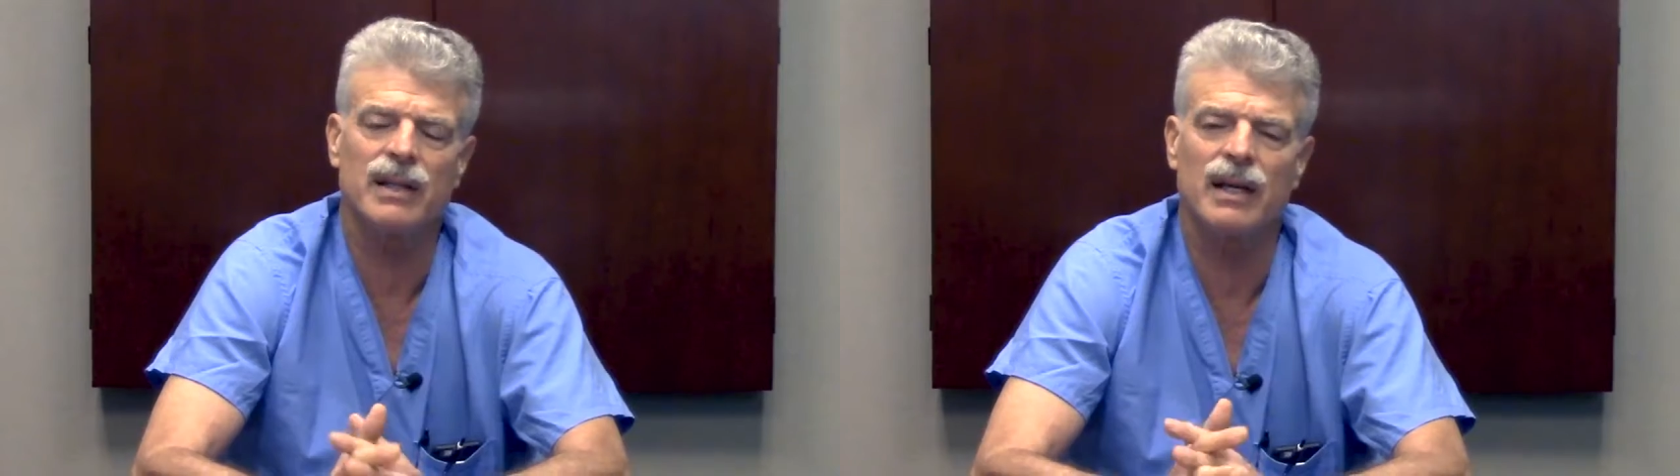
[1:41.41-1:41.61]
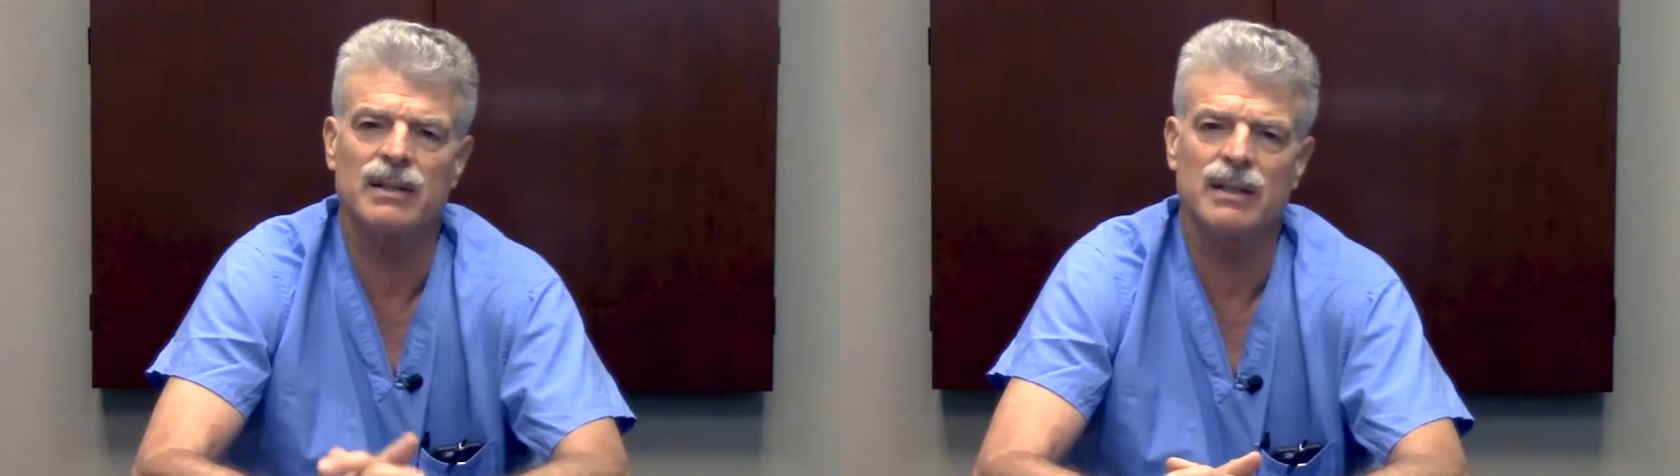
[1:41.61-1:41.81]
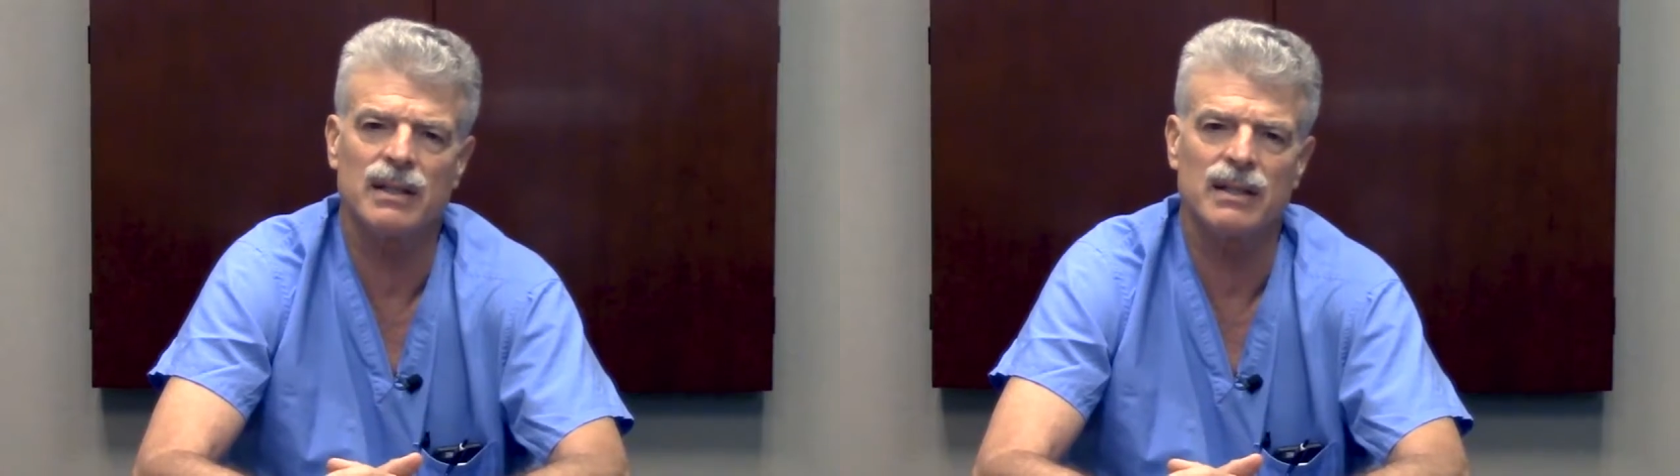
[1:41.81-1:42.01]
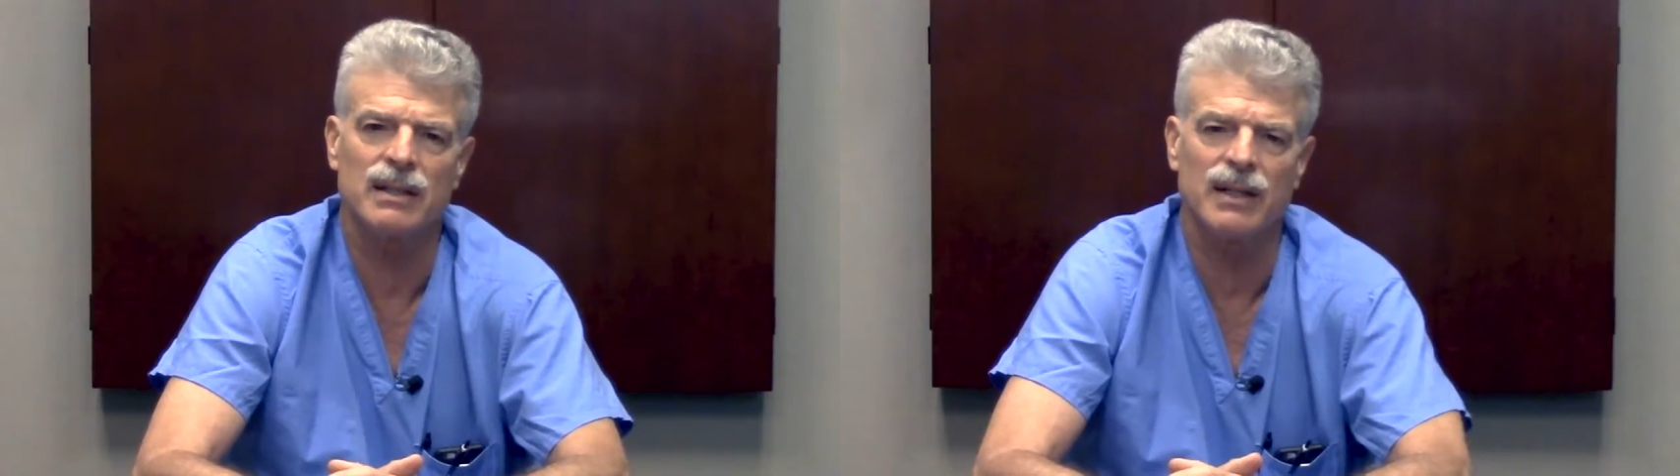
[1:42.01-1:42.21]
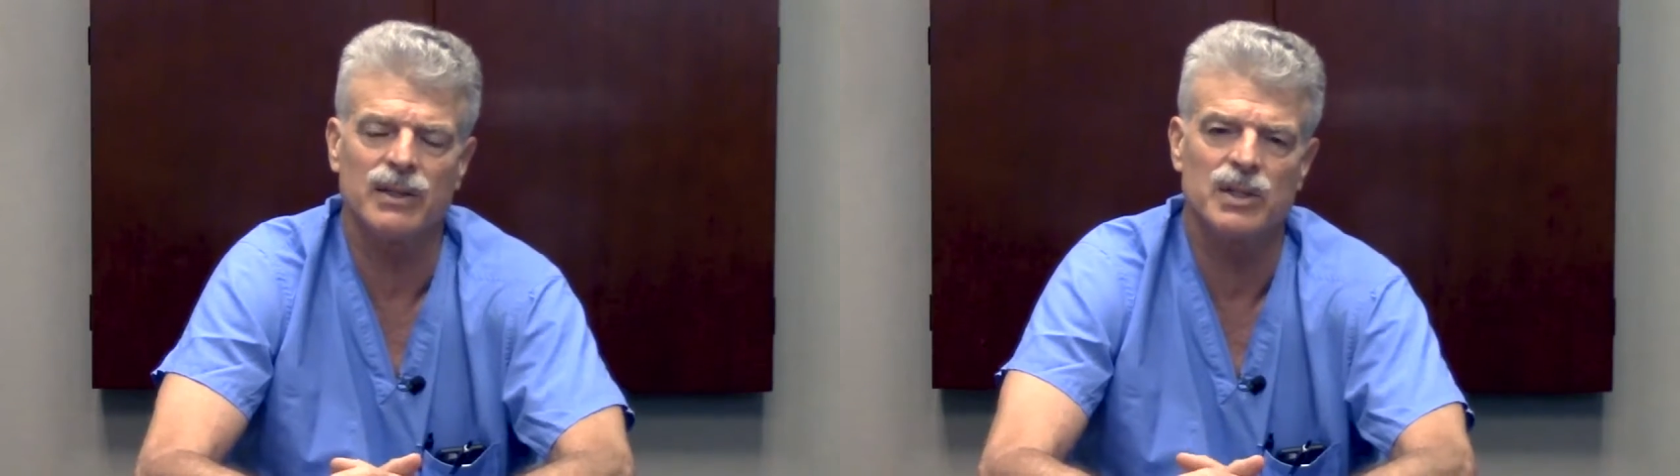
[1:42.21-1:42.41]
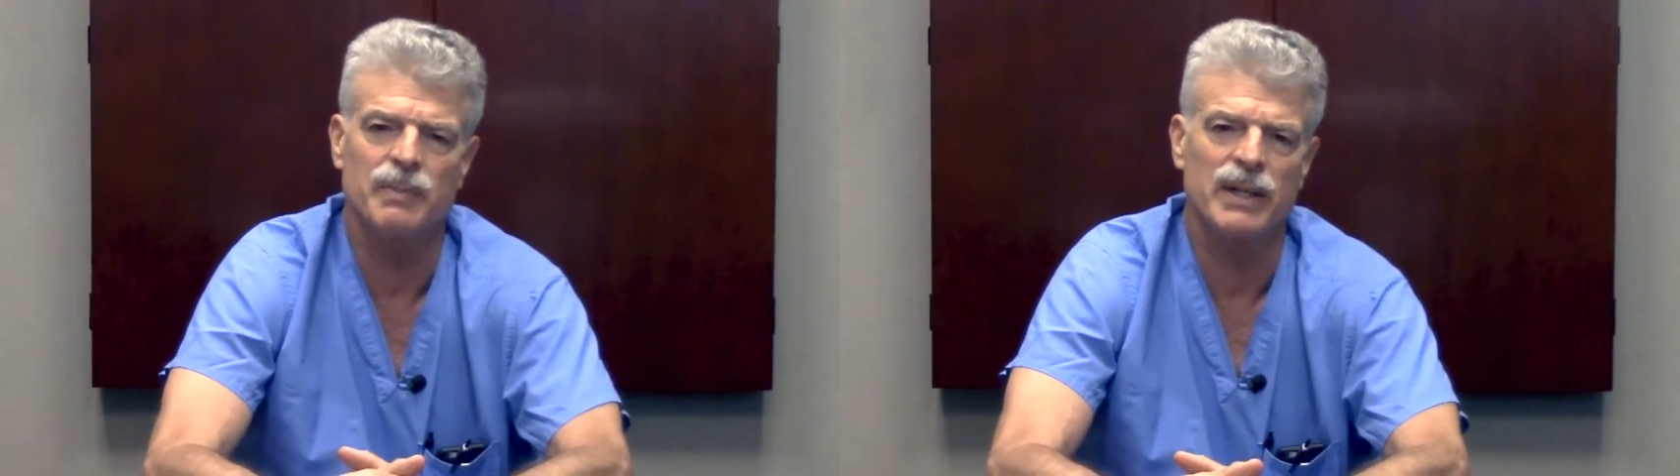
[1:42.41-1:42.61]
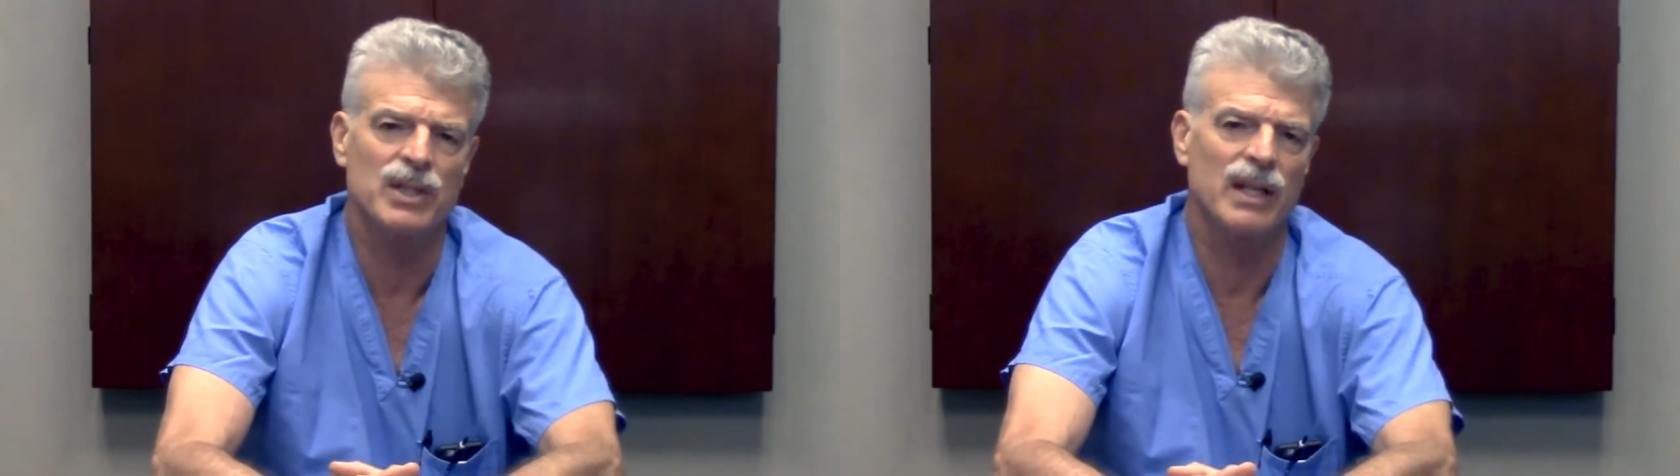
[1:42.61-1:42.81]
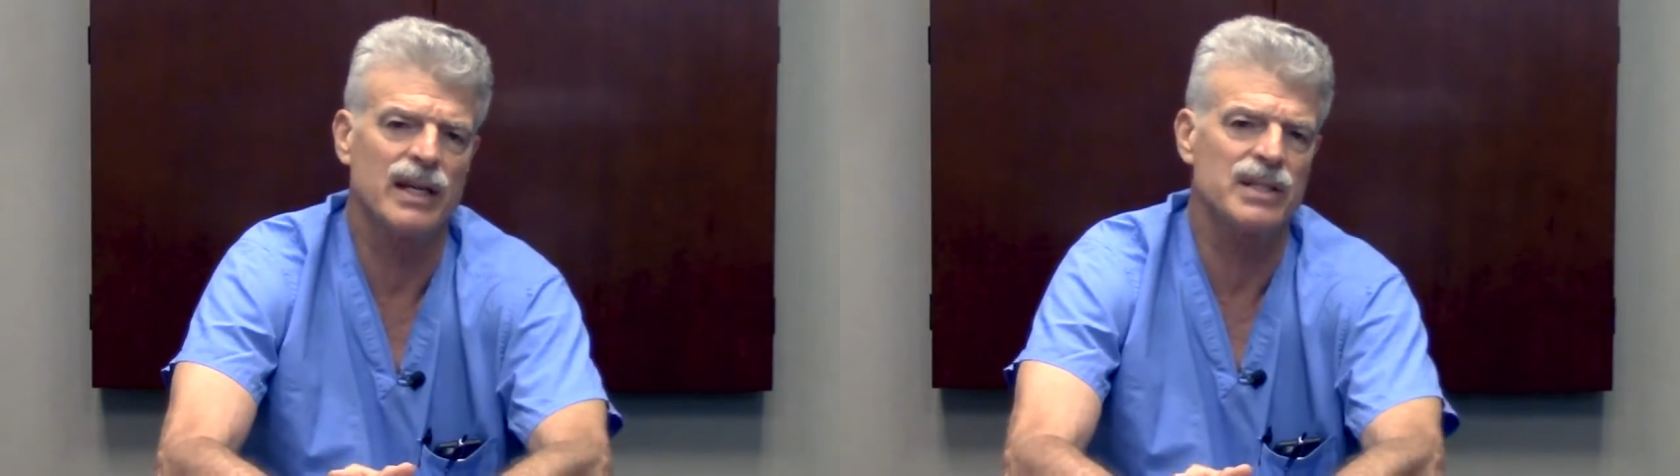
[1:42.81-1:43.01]
that I do
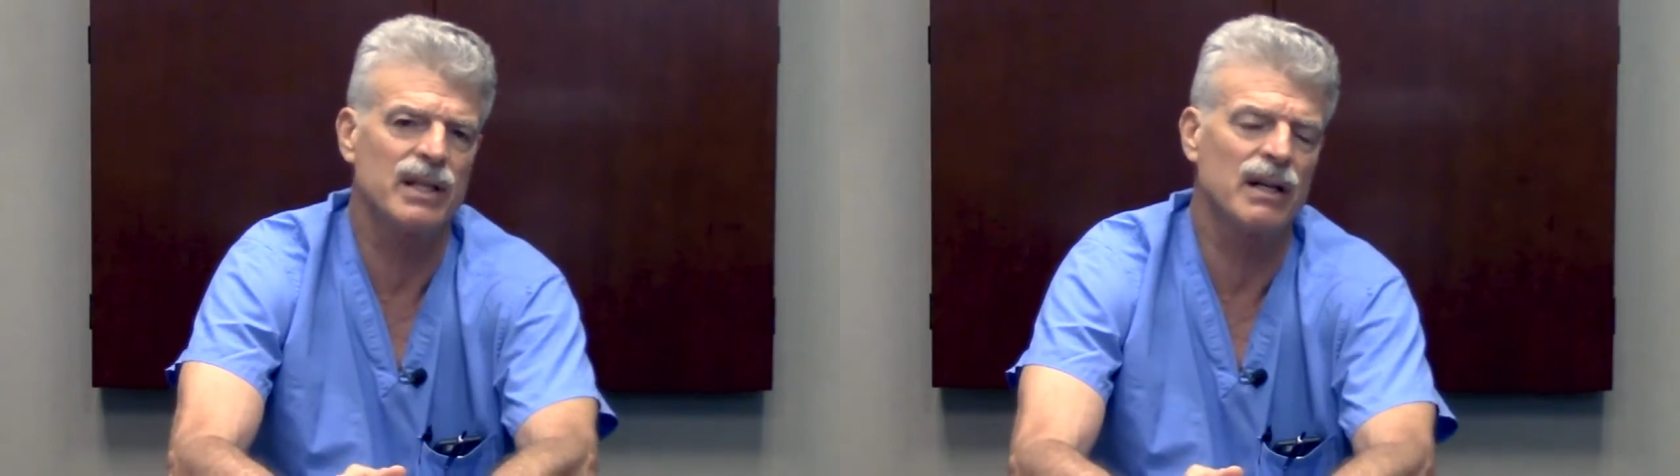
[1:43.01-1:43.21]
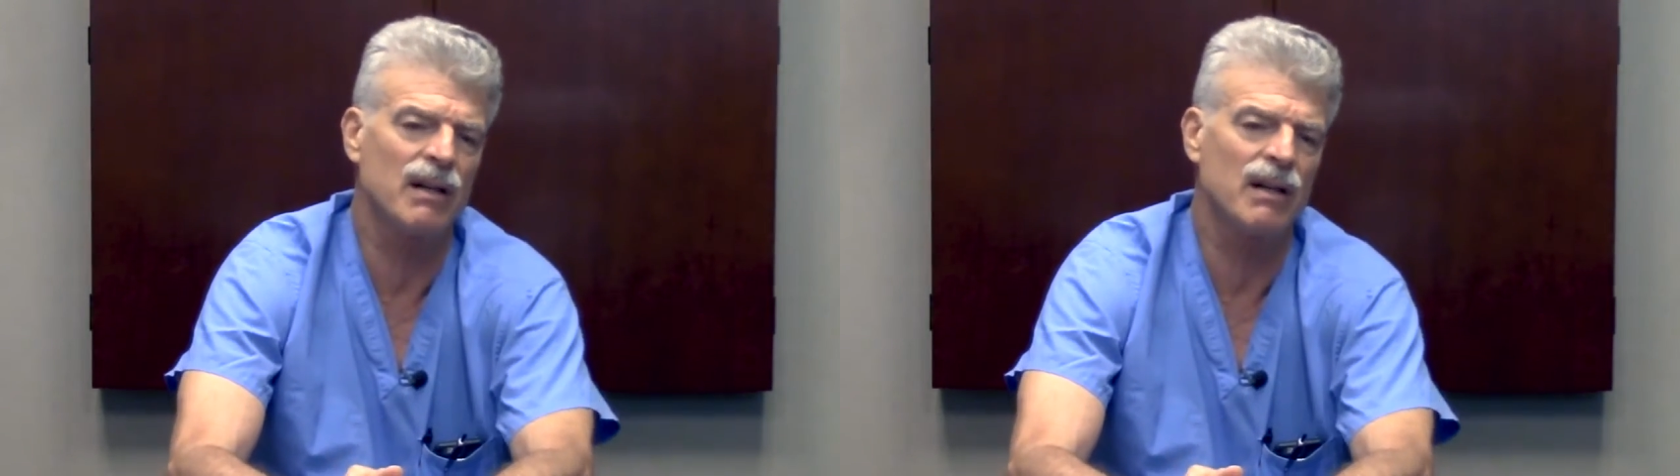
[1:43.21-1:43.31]
specialize in.